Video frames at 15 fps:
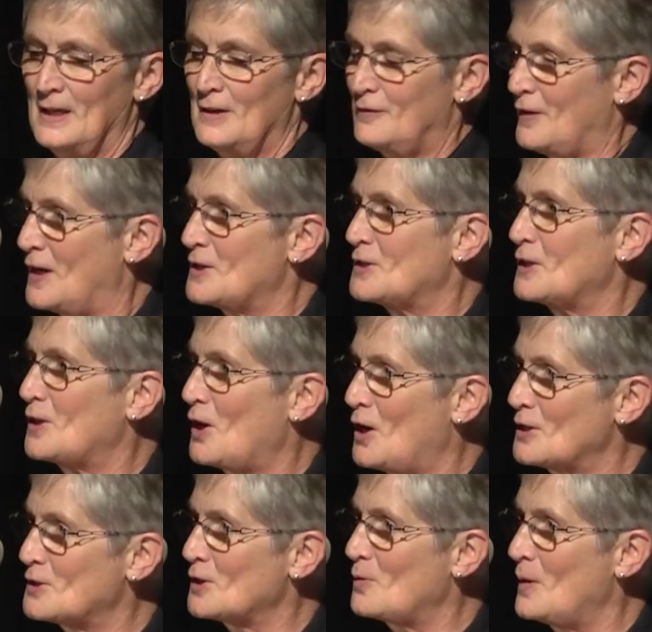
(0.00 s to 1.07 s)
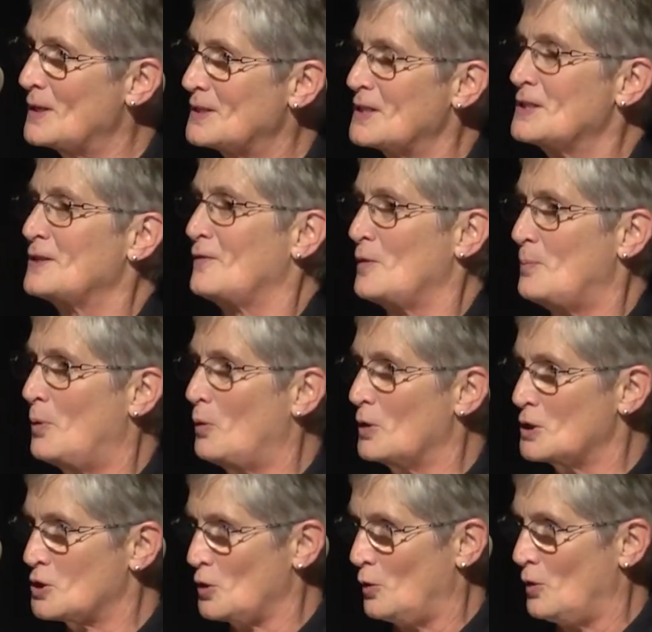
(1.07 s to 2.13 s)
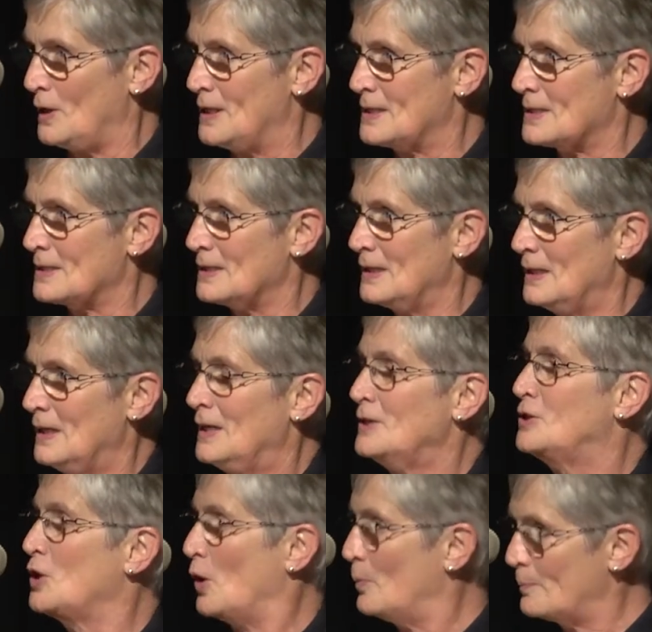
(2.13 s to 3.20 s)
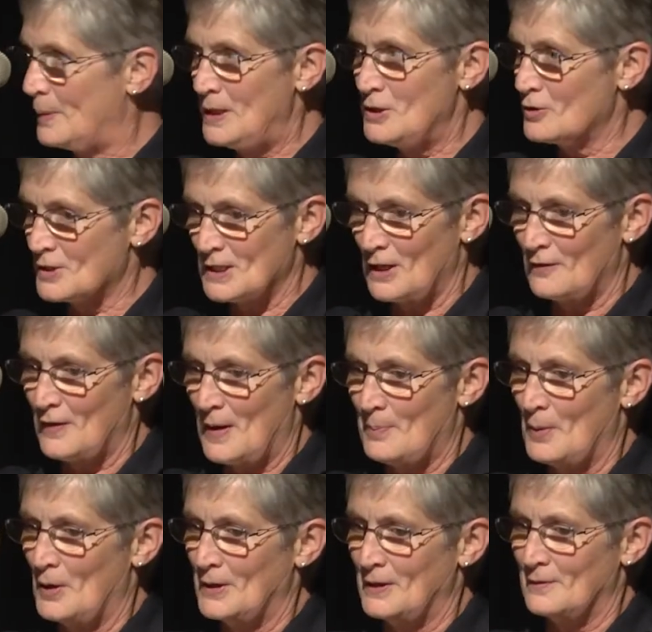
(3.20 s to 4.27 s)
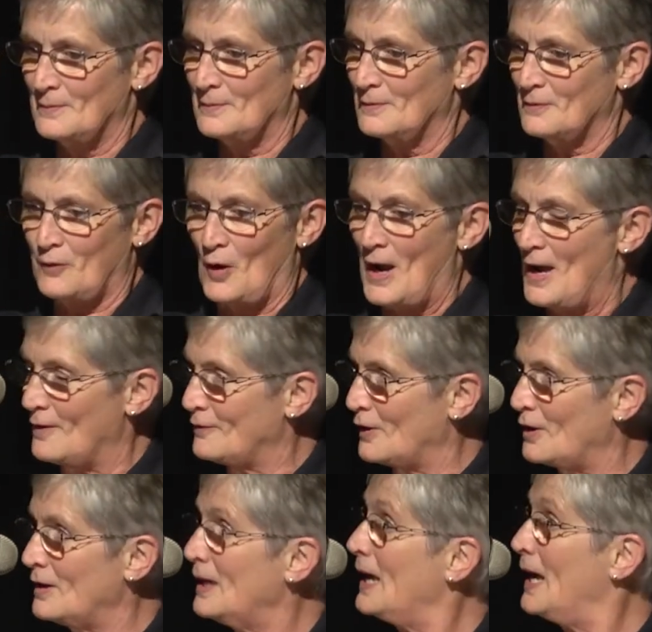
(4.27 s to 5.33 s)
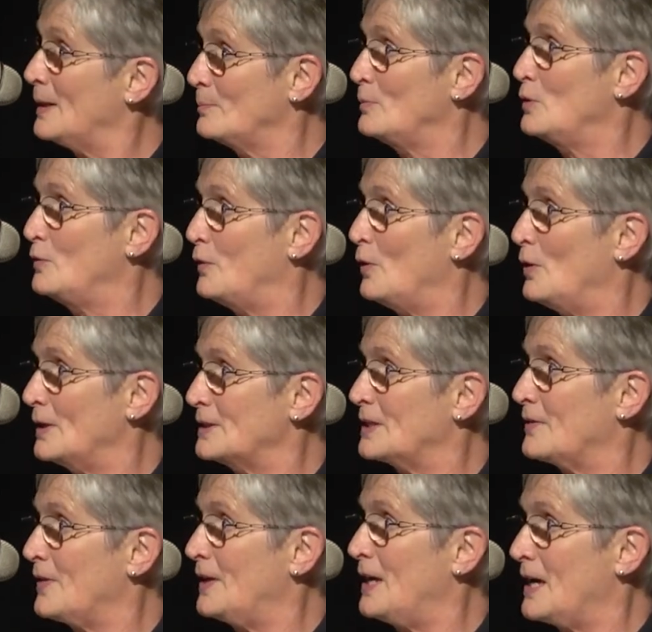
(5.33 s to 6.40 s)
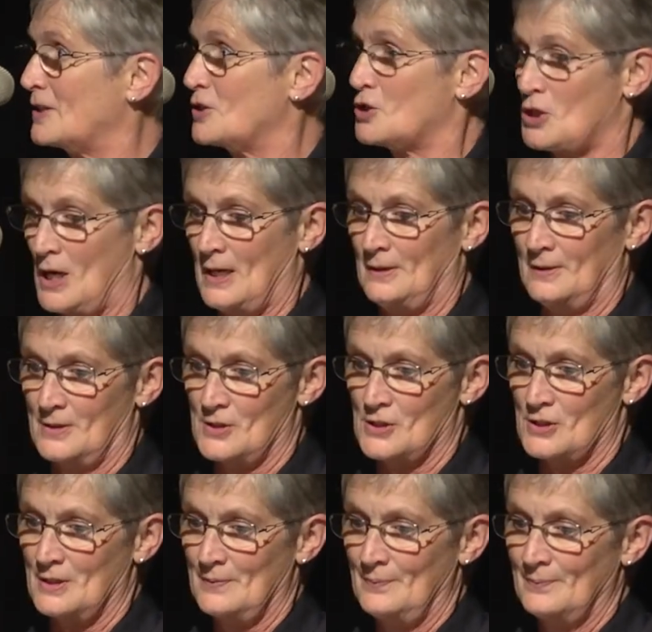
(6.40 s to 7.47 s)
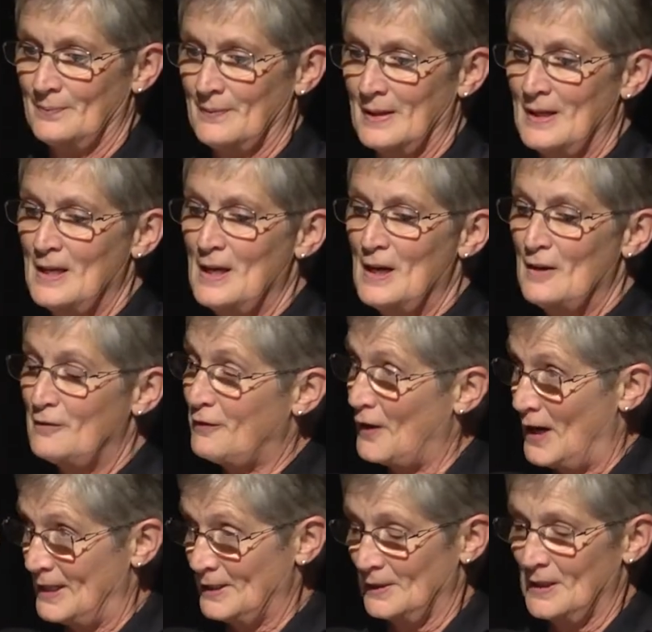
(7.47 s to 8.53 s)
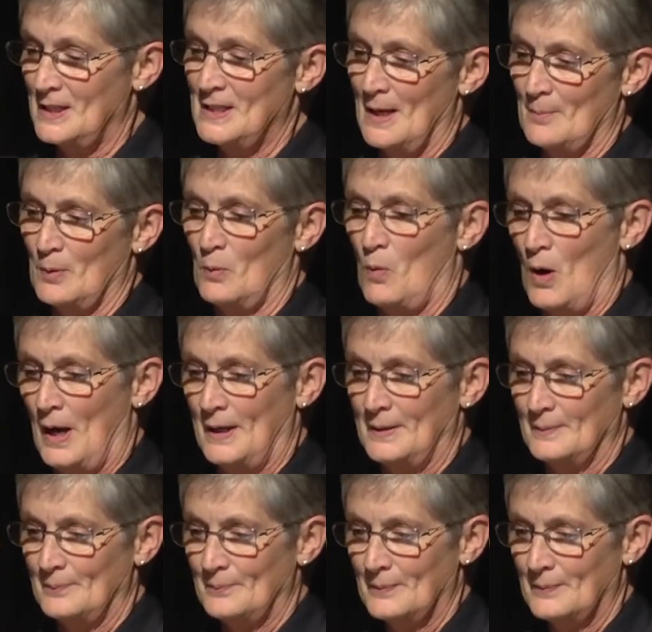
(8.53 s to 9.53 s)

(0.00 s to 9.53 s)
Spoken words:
Face the consequences of a poor choice. Don't beat yourself up on it forever and move on to the next challenge. Finally, number 1,